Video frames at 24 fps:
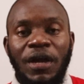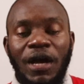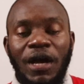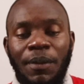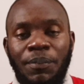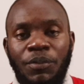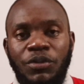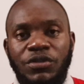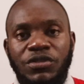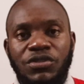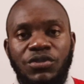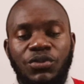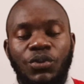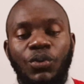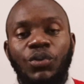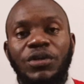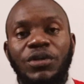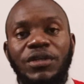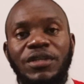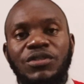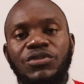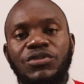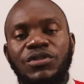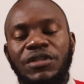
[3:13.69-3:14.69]
a process
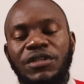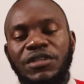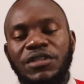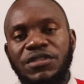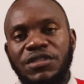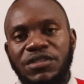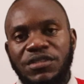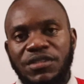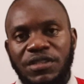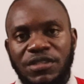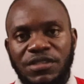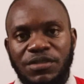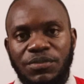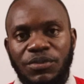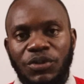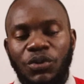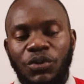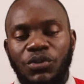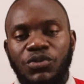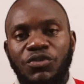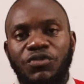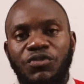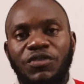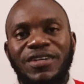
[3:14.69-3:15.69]
called insulin resistance
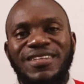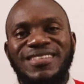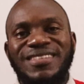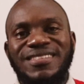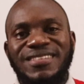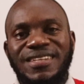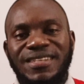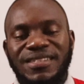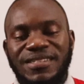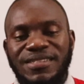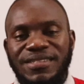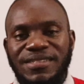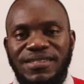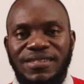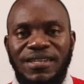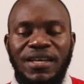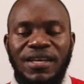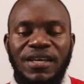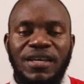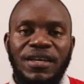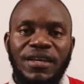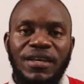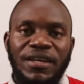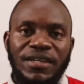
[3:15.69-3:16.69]
because of excess
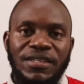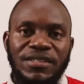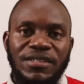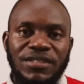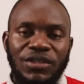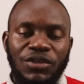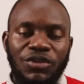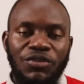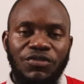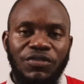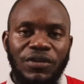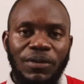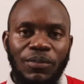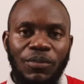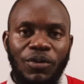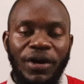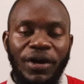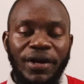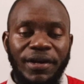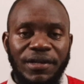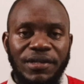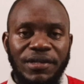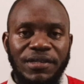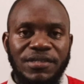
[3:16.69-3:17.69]
intake of
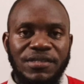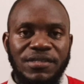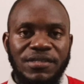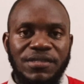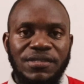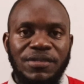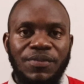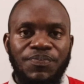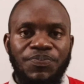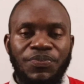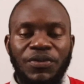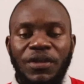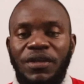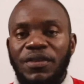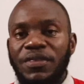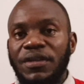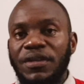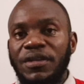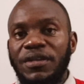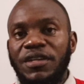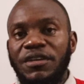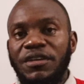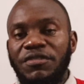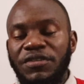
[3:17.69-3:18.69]
carbohydrates
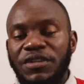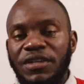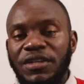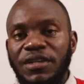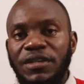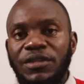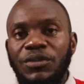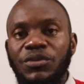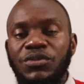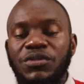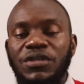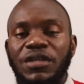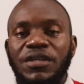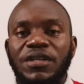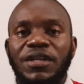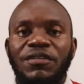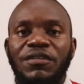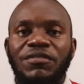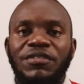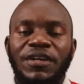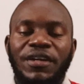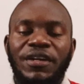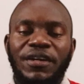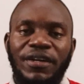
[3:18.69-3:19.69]
then definitely you start
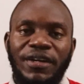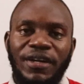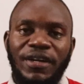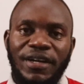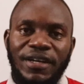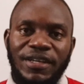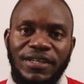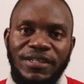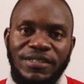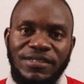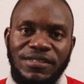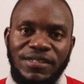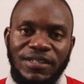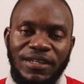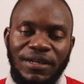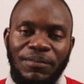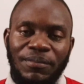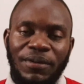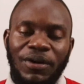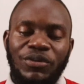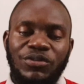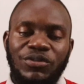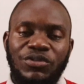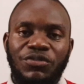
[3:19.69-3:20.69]
having rising
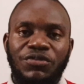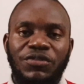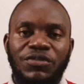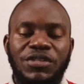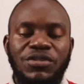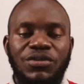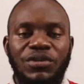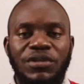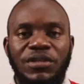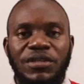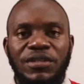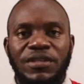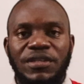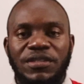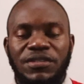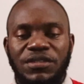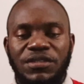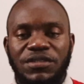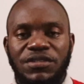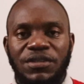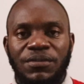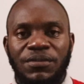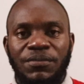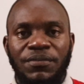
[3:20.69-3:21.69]
amounts of insulin in the
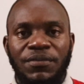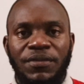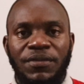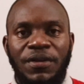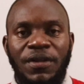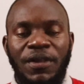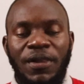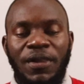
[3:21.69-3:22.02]
system